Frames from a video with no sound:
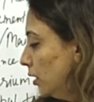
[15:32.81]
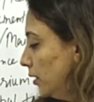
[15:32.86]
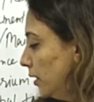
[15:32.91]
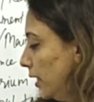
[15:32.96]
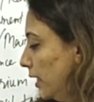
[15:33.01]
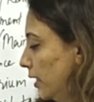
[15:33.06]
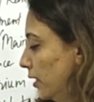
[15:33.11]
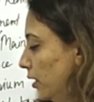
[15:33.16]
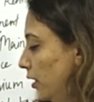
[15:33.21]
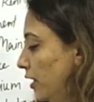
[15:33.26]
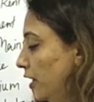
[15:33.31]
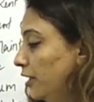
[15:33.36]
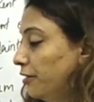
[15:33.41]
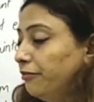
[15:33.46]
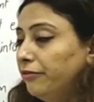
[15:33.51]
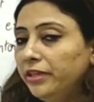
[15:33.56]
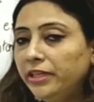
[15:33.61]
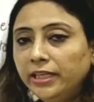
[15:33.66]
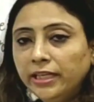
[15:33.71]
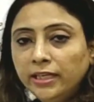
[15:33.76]
Then
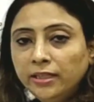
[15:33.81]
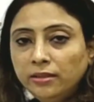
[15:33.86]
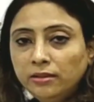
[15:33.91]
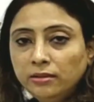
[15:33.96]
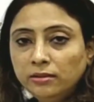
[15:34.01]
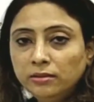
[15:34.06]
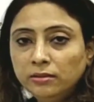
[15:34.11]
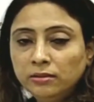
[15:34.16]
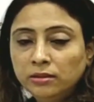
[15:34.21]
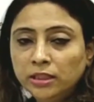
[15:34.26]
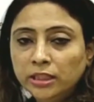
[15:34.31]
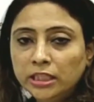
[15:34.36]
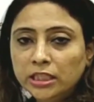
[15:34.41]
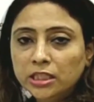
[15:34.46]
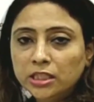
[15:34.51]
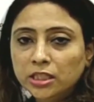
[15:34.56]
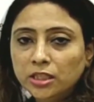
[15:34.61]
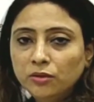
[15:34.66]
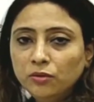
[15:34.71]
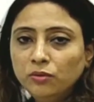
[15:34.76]
dividend
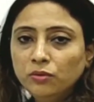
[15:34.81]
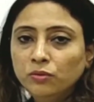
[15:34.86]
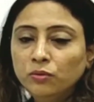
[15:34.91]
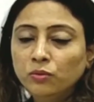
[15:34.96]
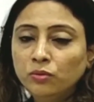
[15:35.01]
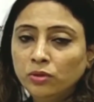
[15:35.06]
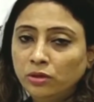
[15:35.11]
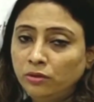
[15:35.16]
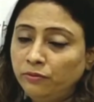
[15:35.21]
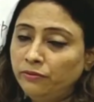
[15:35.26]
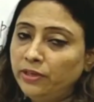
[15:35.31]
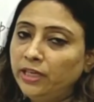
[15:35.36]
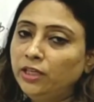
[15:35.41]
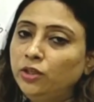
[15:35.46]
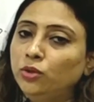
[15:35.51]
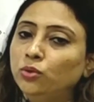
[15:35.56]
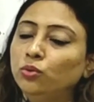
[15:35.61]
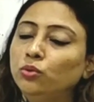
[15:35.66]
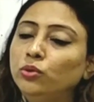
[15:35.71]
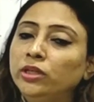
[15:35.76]
receipt,
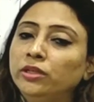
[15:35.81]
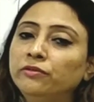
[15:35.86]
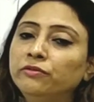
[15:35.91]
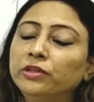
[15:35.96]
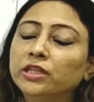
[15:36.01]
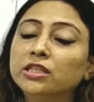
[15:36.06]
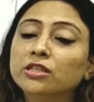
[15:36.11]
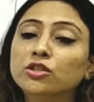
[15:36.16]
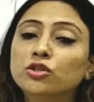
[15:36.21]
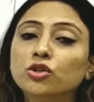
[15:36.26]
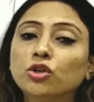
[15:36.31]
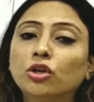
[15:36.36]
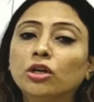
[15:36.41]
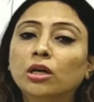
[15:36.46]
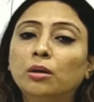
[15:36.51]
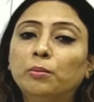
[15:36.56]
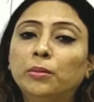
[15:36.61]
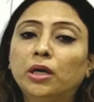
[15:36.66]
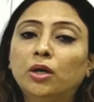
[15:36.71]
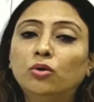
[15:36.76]
when you invest your
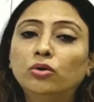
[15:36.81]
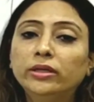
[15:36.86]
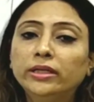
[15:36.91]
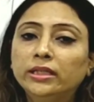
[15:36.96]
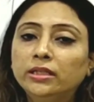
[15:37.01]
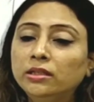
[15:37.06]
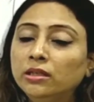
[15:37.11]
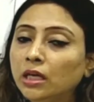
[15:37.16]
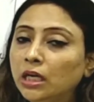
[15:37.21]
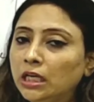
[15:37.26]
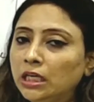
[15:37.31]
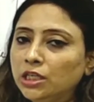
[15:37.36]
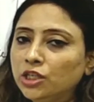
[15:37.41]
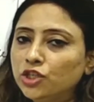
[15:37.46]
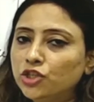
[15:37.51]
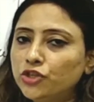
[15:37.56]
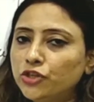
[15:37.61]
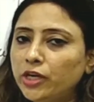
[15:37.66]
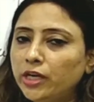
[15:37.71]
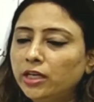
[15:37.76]
amount
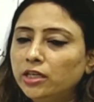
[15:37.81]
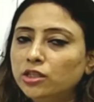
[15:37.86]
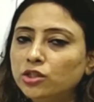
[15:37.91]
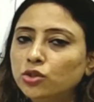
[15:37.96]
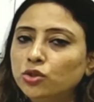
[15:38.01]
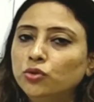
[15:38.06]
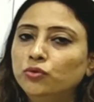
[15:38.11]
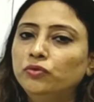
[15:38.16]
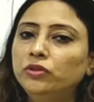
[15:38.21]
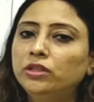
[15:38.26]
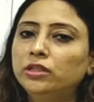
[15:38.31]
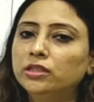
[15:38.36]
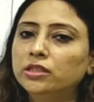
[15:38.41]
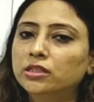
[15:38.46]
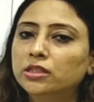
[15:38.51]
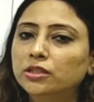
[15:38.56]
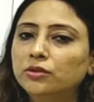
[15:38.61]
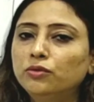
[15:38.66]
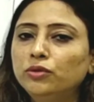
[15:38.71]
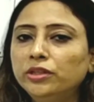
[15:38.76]
in shares, you will
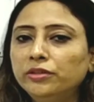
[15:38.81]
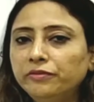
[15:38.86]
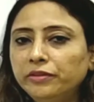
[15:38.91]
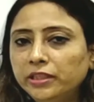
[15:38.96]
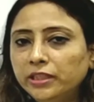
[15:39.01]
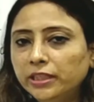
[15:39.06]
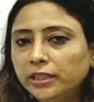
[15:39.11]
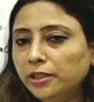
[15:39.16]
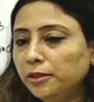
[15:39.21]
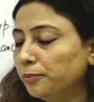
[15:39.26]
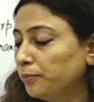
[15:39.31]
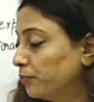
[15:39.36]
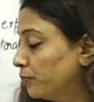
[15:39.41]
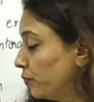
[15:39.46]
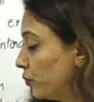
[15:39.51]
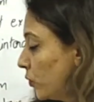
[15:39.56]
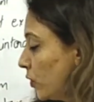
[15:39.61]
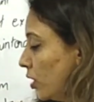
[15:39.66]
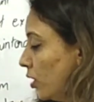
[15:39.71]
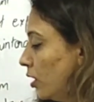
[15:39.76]
receive
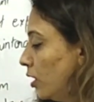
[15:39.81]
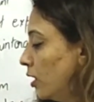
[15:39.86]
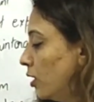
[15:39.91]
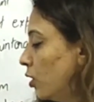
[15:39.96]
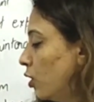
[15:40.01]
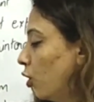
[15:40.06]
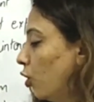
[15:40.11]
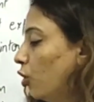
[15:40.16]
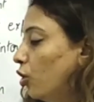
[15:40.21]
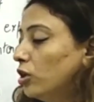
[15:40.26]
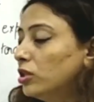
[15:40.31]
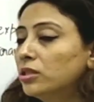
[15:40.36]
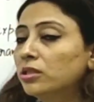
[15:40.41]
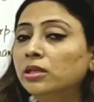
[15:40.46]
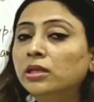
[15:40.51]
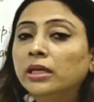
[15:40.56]
dividend. Or